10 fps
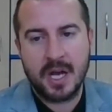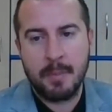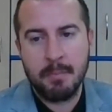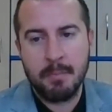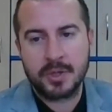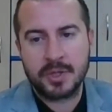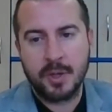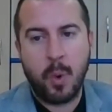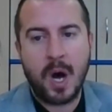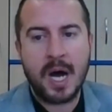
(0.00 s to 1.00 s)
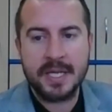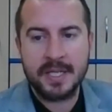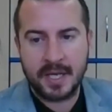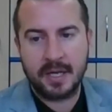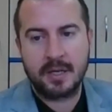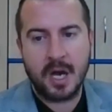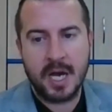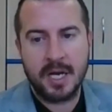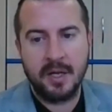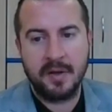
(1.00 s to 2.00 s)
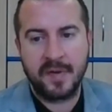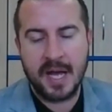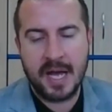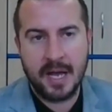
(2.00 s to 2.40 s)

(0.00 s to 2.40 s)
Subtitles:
amongst the wider kind of